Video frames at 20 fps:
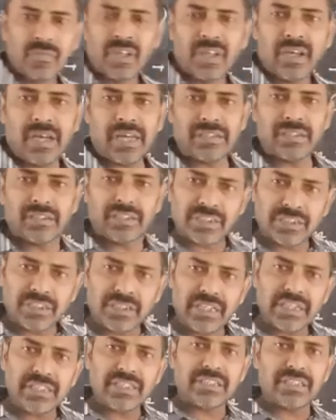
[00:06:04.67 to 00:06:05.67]
And
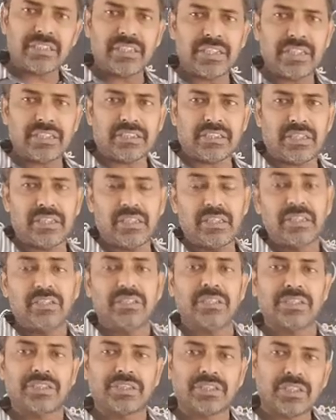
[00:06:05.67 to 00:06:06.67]
this addition reaction
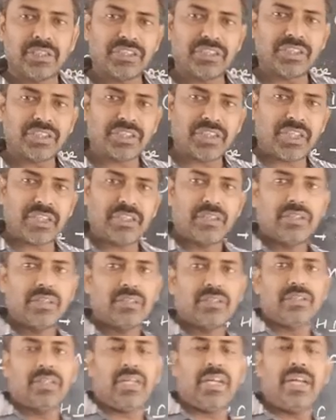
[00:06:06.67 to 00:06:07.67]
is
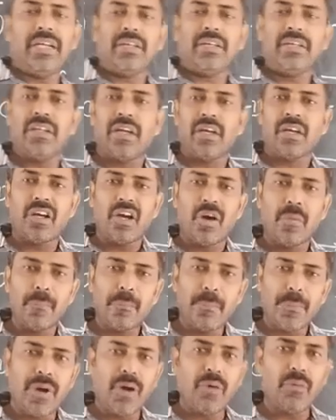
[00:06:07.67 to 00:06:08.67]
suggesting that the
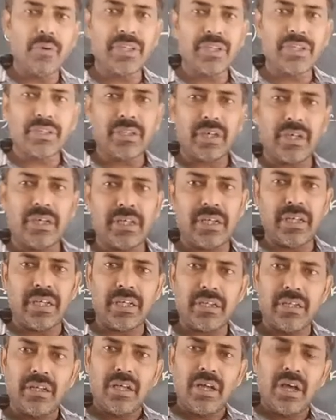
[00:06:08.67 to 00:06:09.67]
compound is
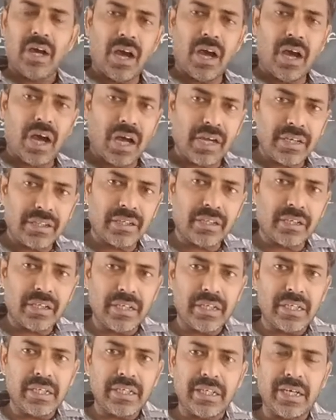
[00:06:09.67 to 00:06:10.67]
containing either
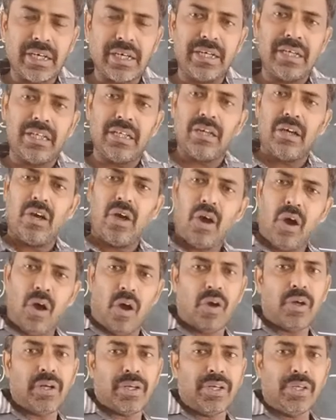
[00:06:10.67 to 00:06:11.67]
aldehyde
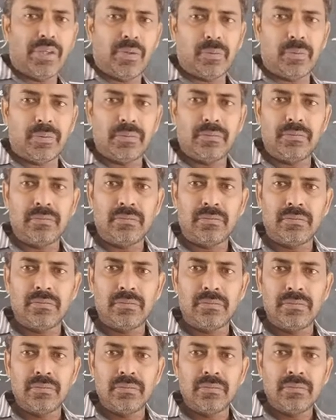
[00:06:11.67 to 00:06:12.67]
or ketone.
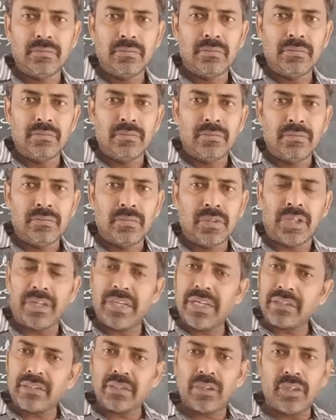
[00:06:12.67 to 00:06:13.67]
The
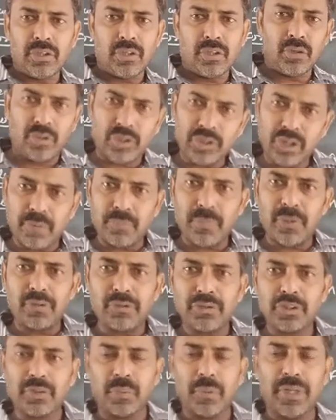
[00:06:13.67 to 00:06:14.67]
reaction is not capable
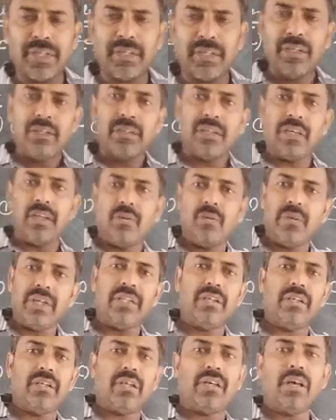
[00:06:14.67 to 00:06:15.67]
to explain that
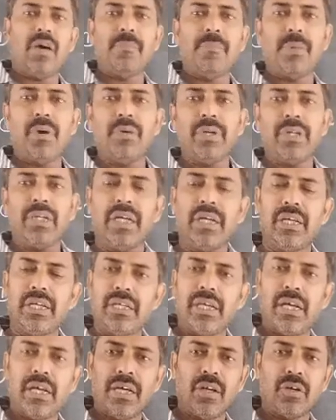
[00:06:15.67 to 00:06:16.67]
whether the compound is
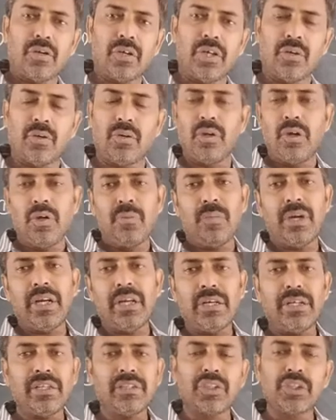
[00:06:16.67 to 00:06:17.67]
aldehyde or ketone,
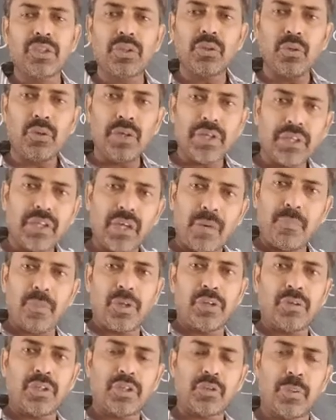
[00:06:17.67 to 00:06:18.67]
but it is surely
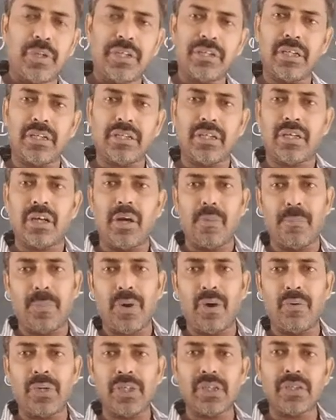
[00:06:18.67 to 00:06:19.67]
capable to explain that the
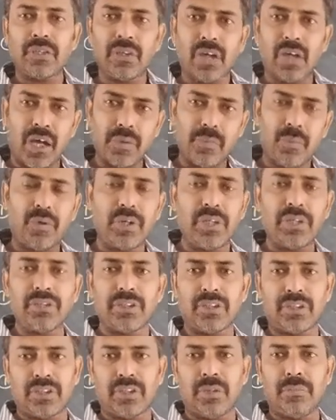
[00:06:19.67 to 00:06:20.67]
compound is carbonyl
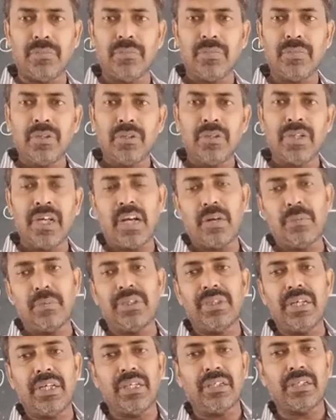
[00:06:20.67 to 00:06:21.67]
system. That
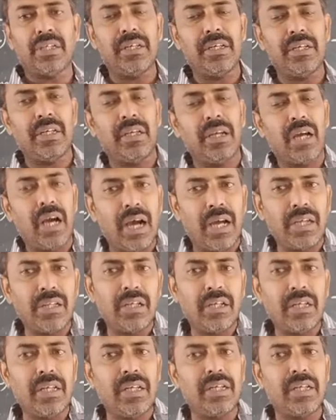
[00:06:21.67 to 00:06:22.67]
means that is containing
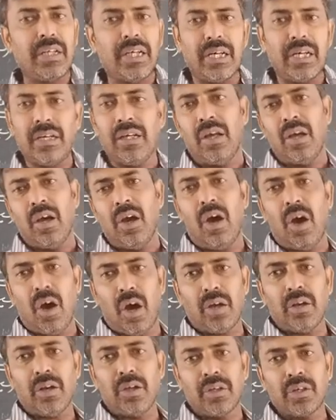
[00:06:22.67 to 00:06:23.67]
either aldehyde
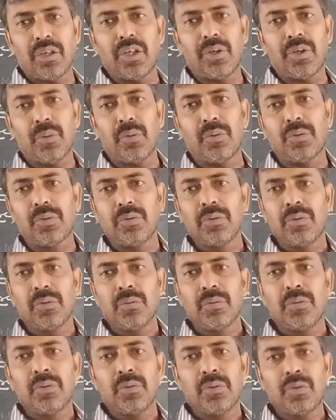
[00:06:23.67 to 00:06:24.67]
or ketone.
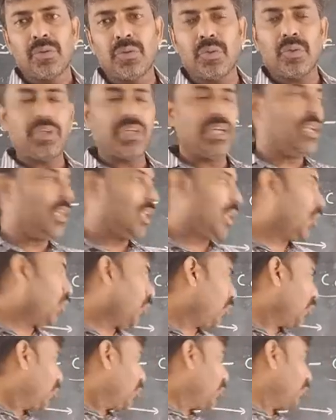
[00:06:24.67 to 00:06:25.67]
So till
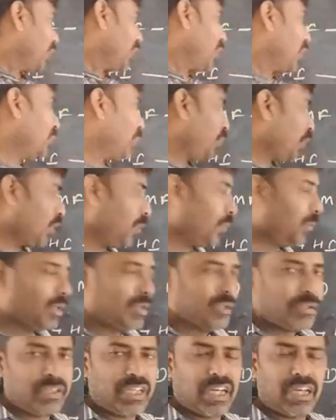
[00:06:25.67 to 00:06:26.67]
now we
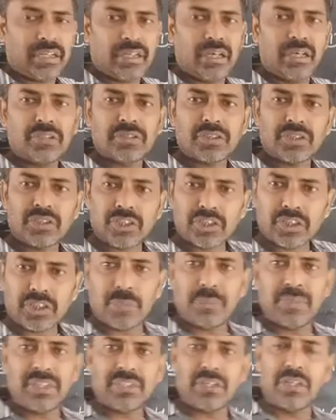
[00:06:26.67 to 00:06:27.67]
confirmed that the
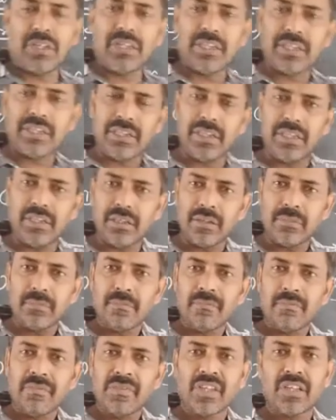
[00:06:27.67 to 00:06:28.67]
system is a linear.
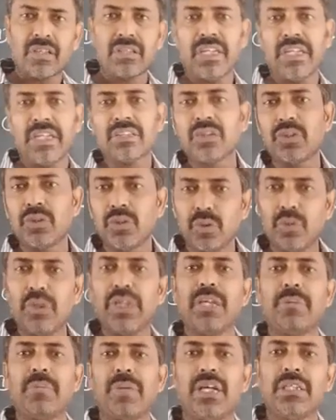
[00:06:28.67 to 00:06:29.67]
There is no
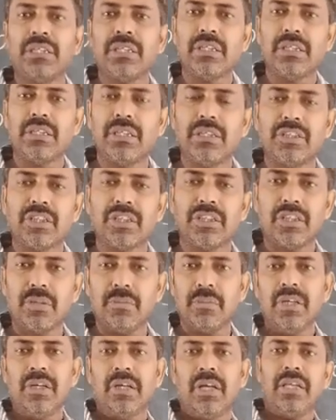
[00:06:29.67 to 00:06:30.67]
any branching in the
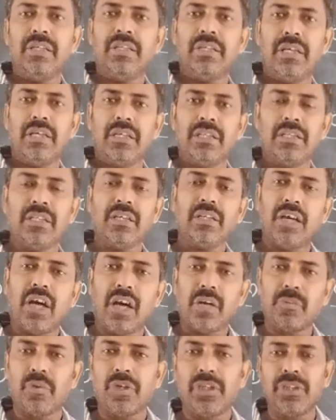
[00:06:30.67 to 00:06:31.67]
system, and there is a
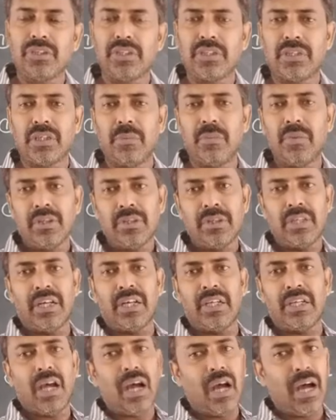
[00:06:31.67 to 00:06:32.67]
carbonyl system,
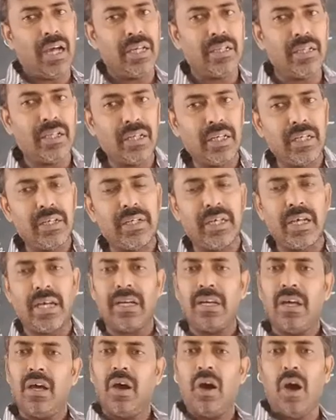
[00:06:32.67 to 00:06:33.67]
that is either
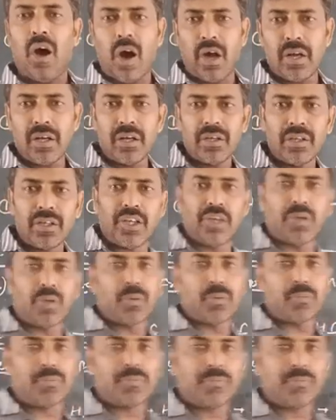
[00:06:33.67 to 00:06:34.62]
aldehyde or ketone.